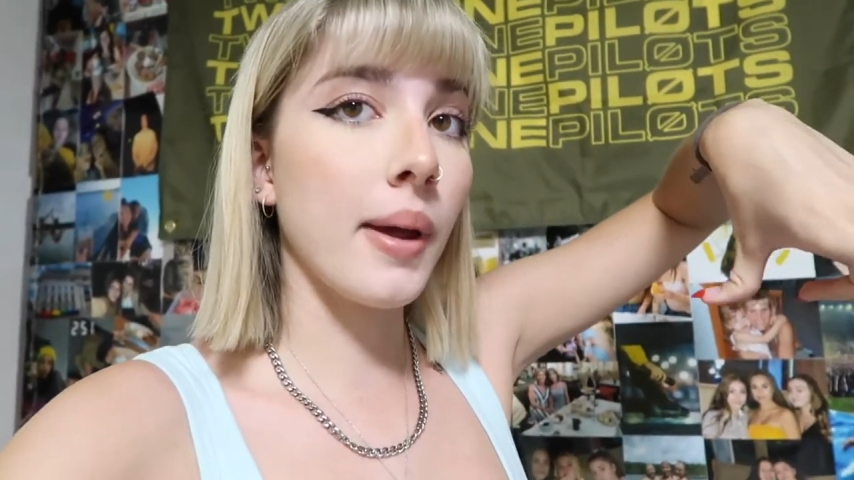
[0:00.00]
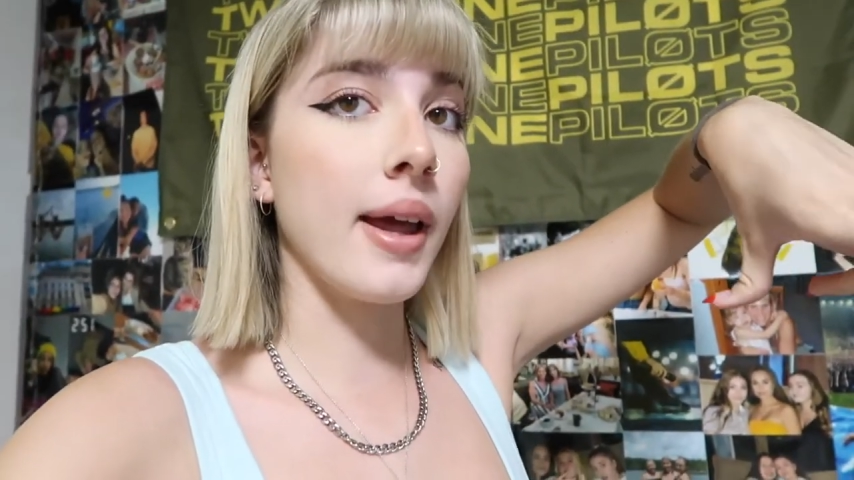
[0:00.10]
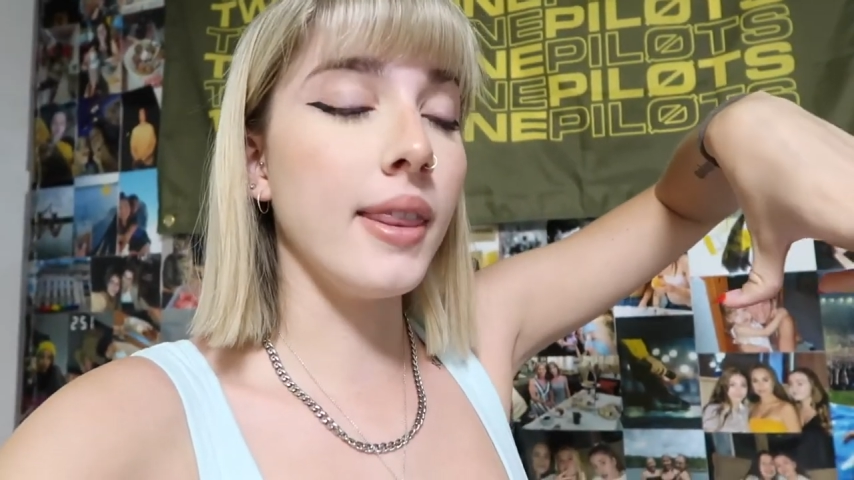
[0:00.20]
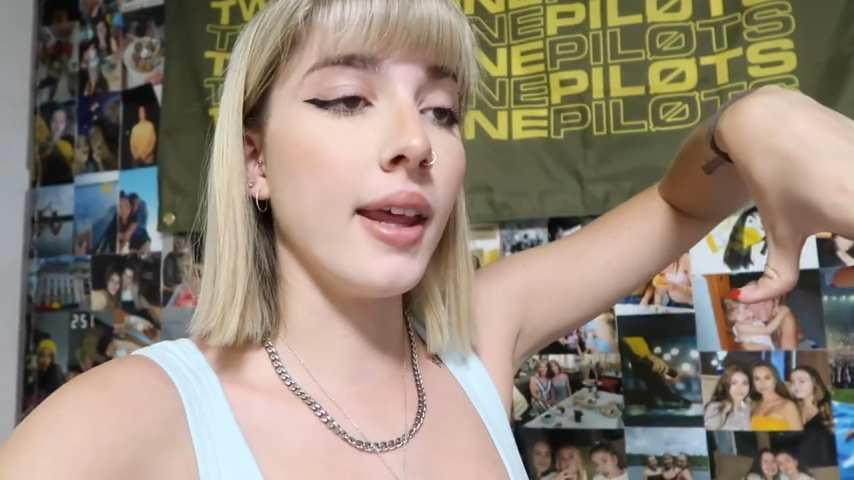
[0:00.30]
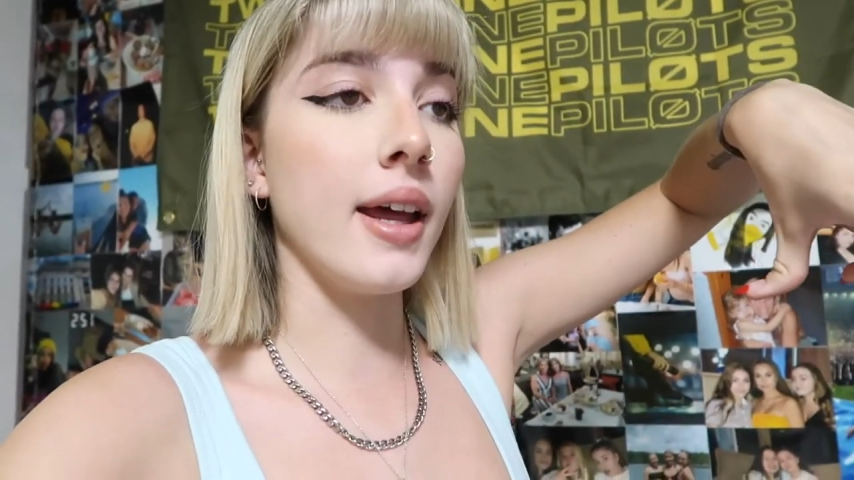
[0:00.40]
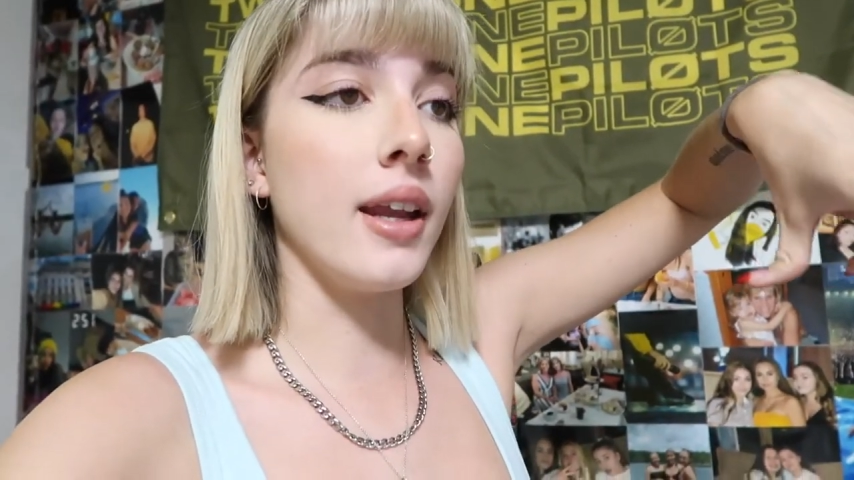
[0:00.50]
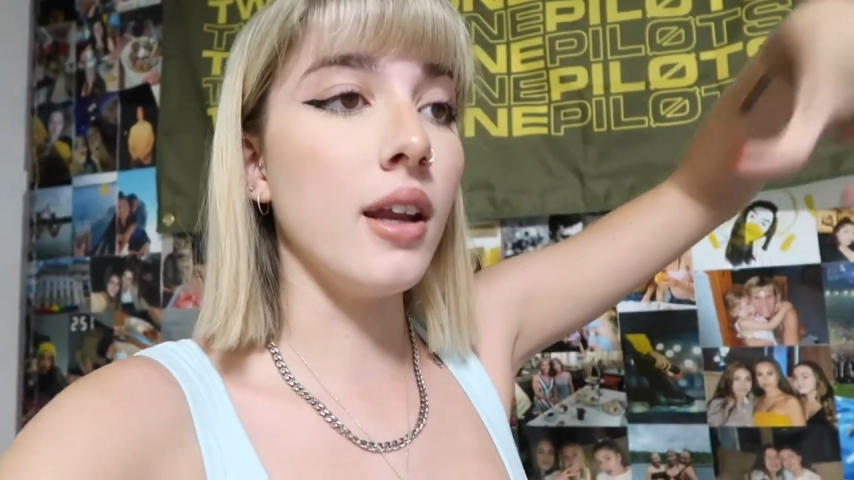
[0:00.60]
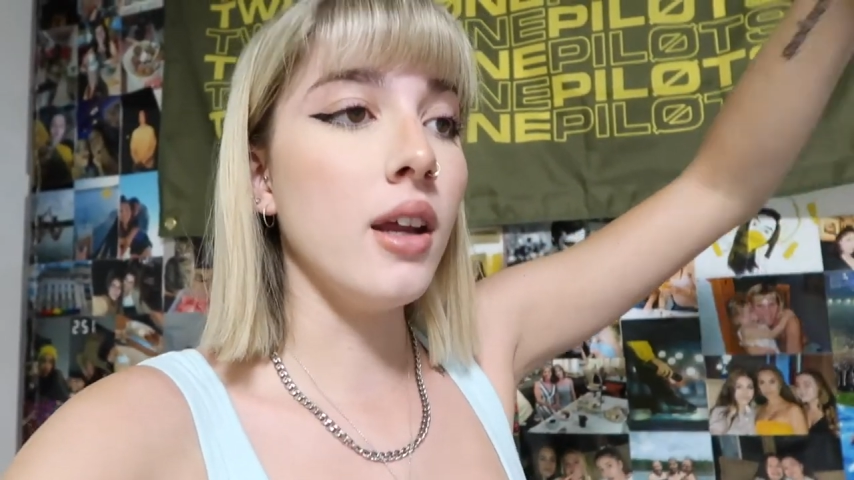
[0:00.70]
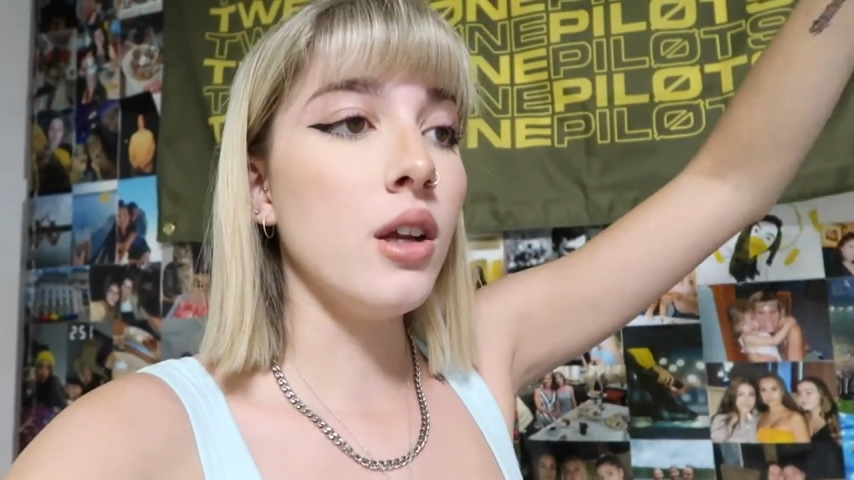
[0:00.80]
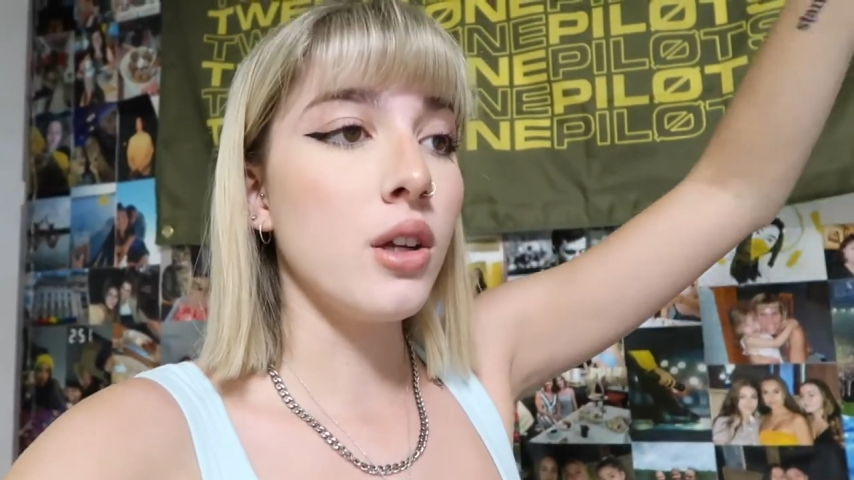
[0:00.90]
and then
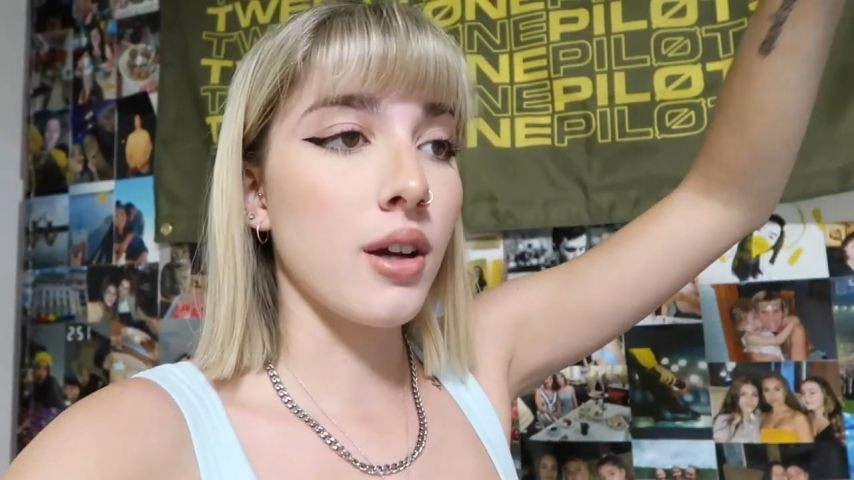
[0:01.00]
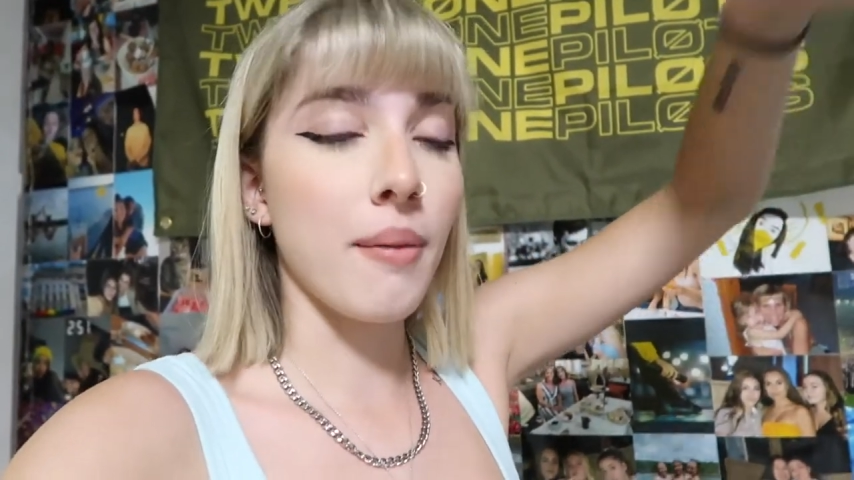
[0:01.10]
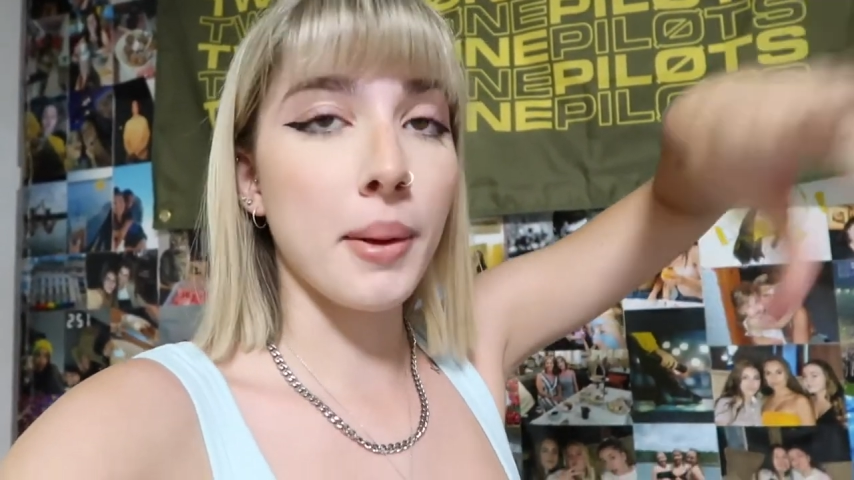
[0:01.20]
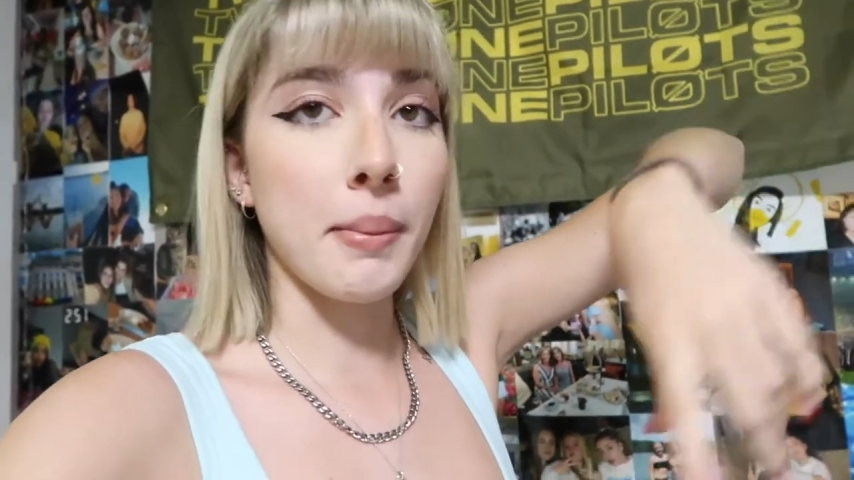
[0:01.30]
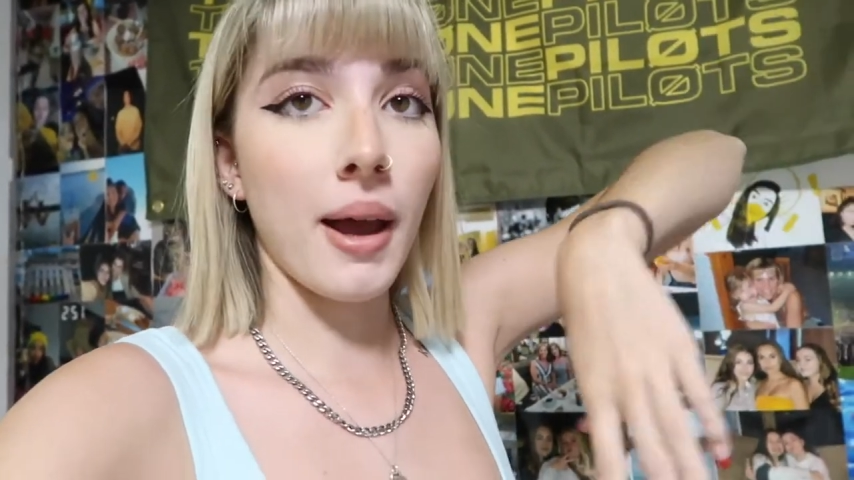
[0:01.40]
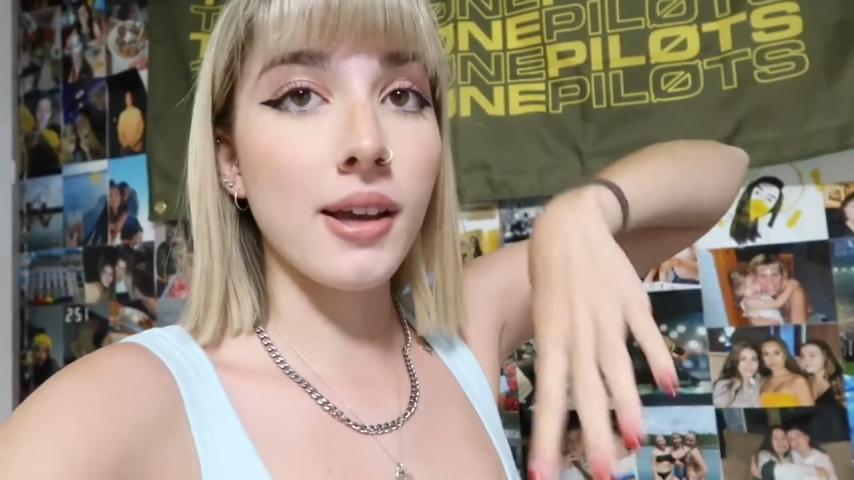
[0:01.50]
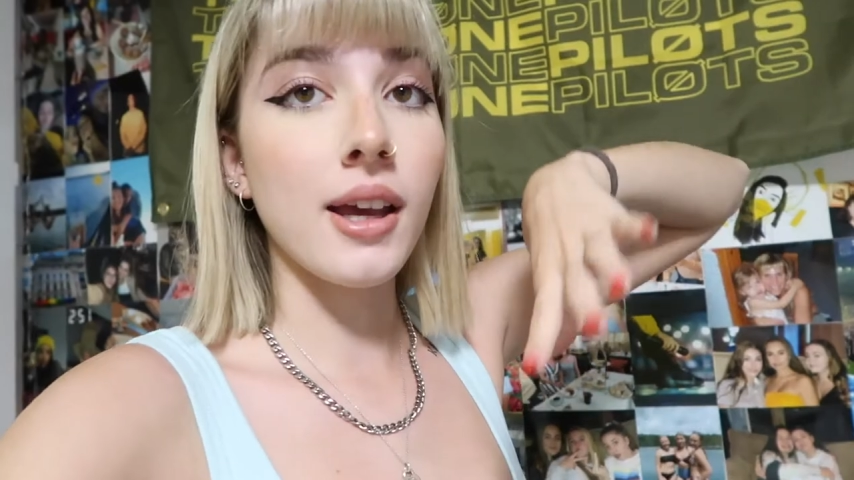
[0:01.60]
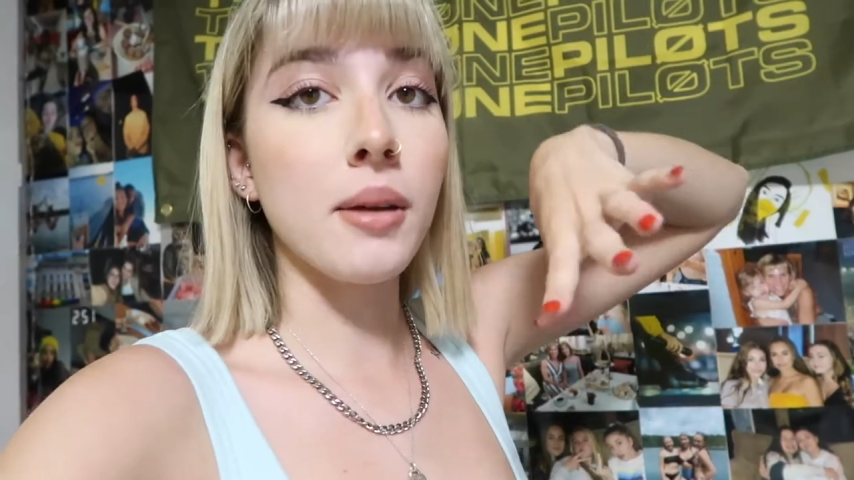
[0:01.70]
coming back